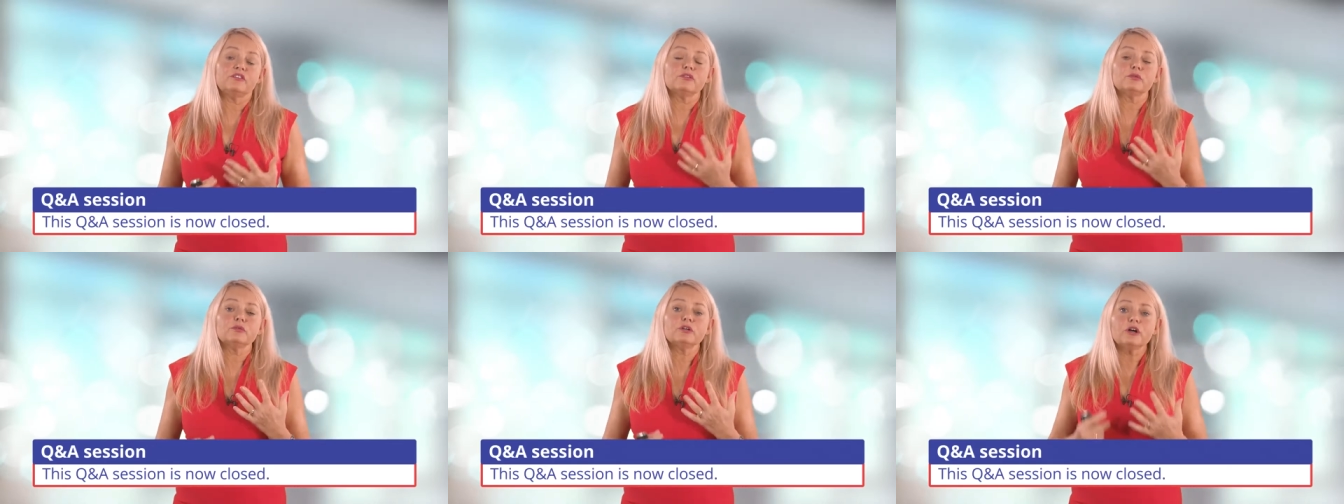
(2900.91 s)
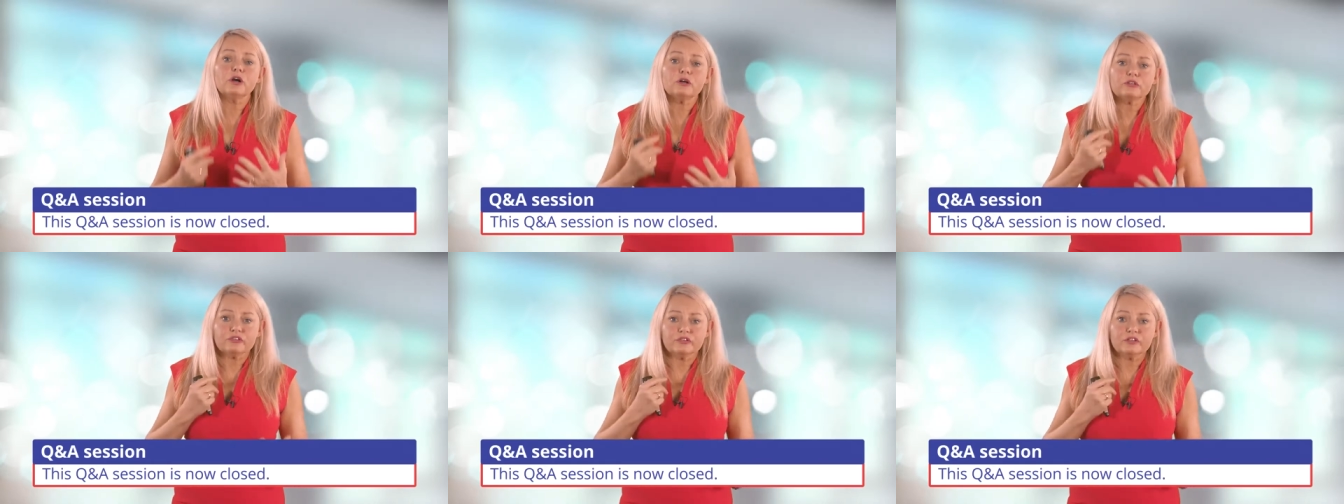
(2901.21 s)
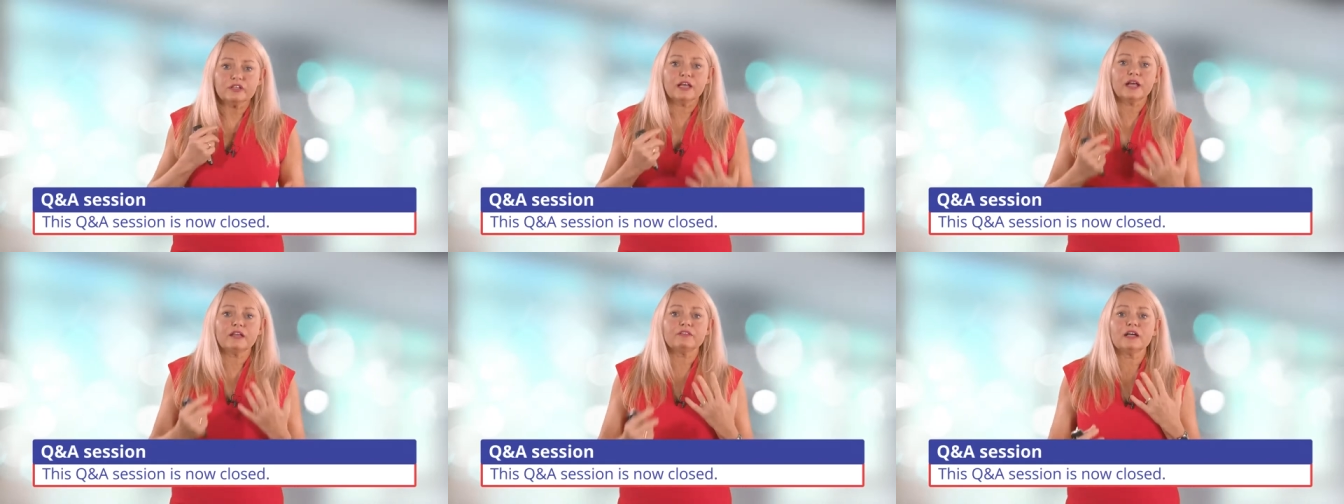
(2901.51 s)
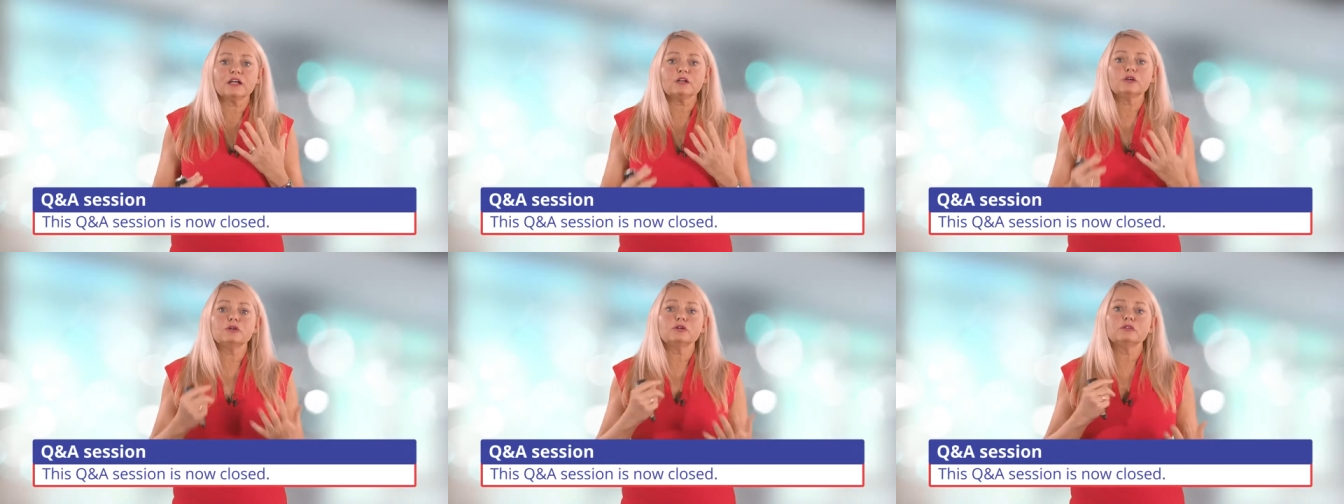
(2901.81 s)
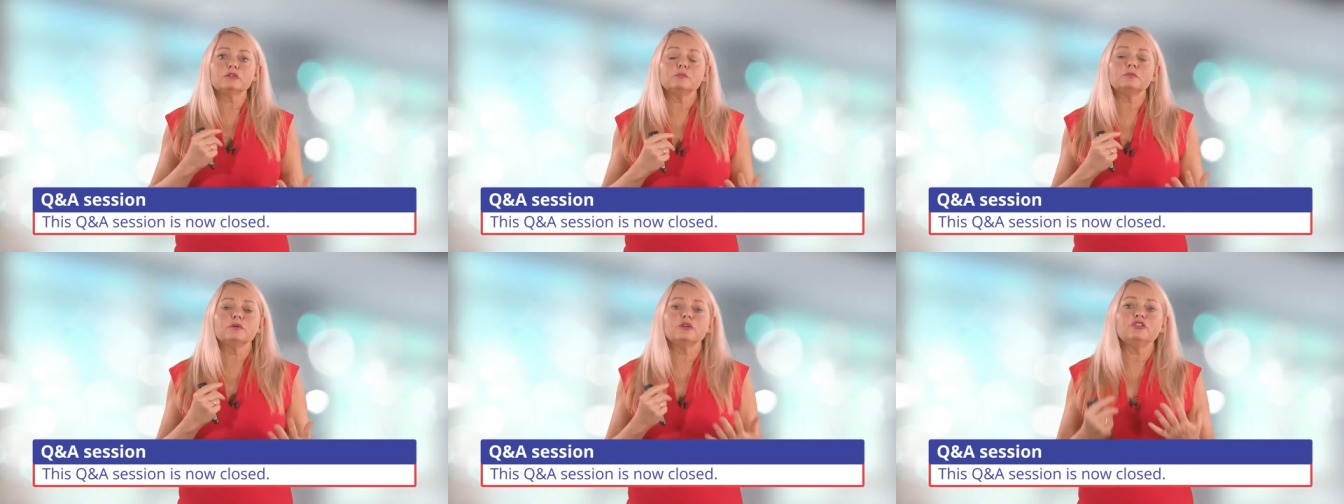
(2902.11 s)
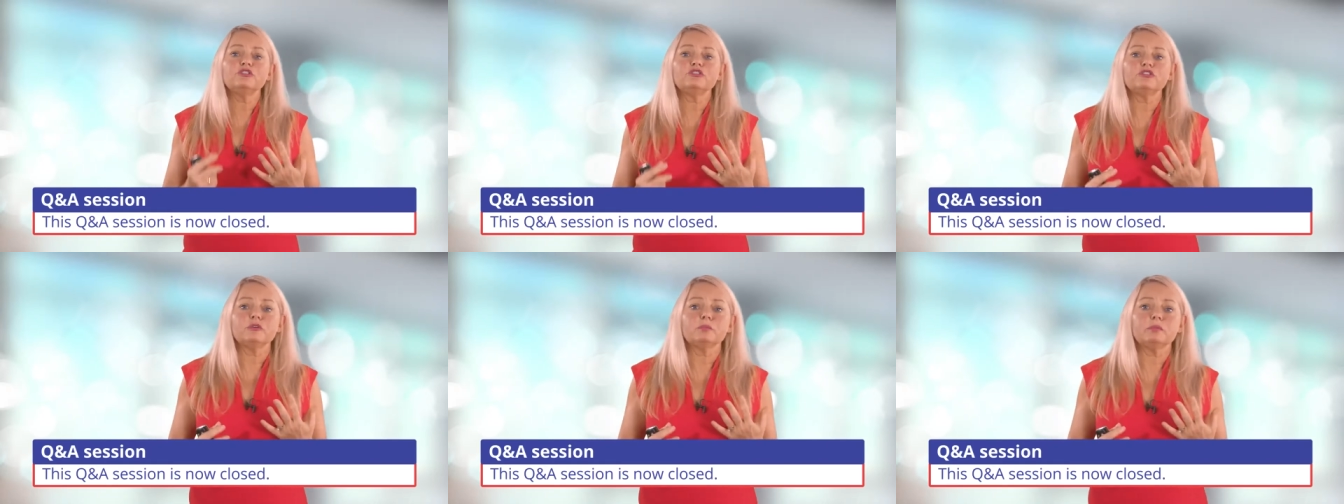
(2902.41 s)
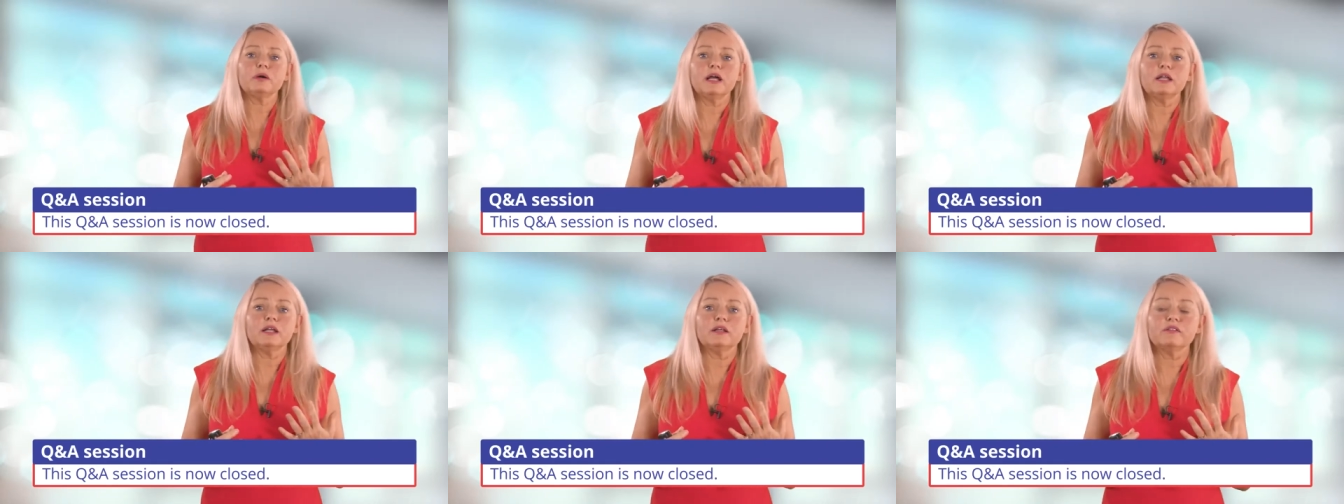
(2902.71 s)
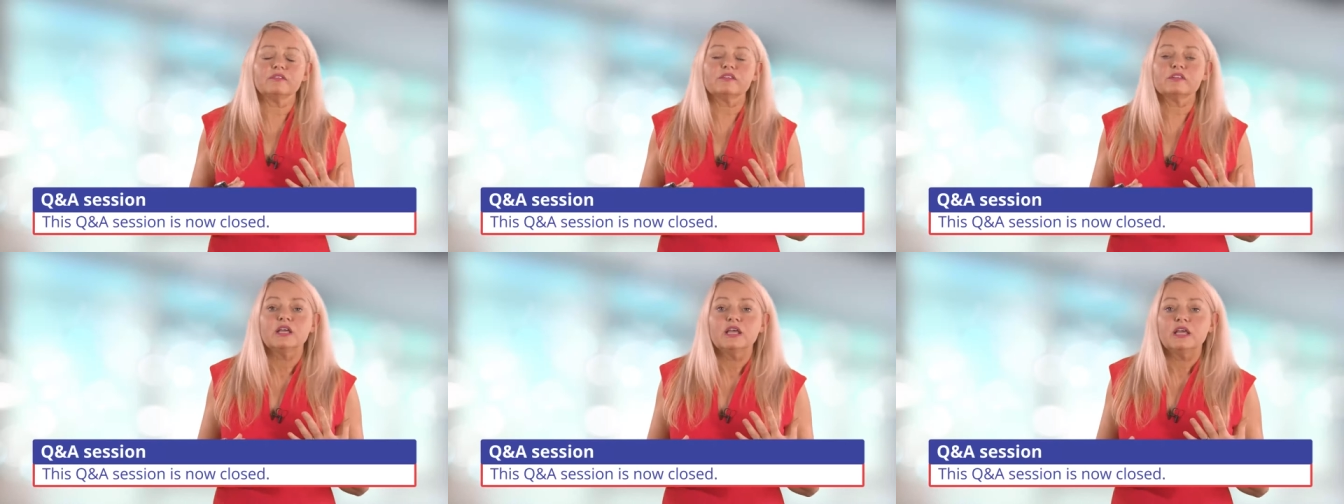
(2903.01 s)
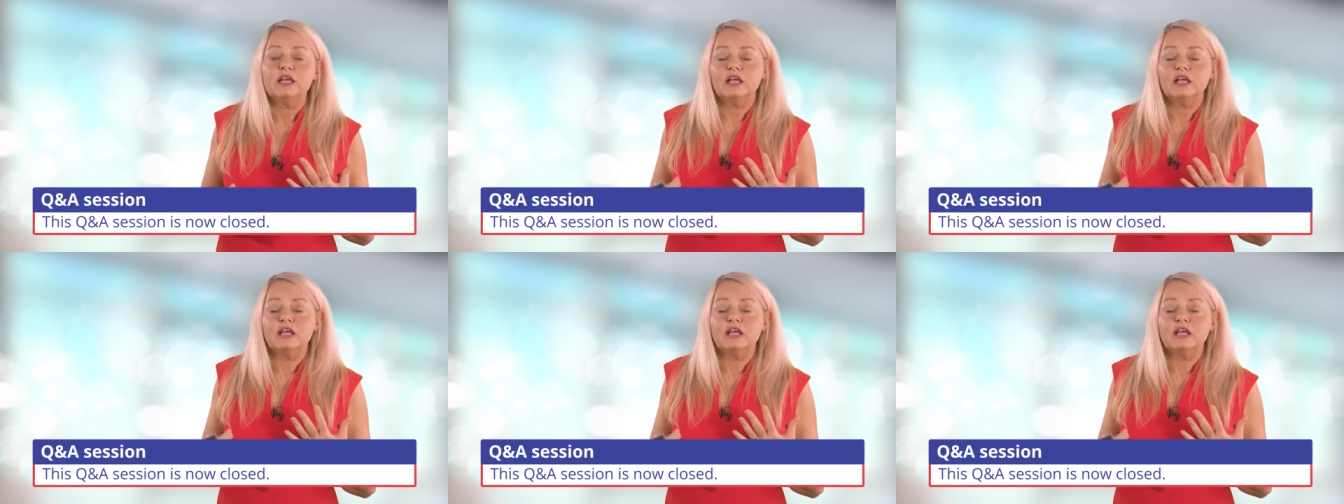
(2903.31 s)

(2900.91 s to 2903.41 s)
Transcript: So we've got to get that good moisture balance.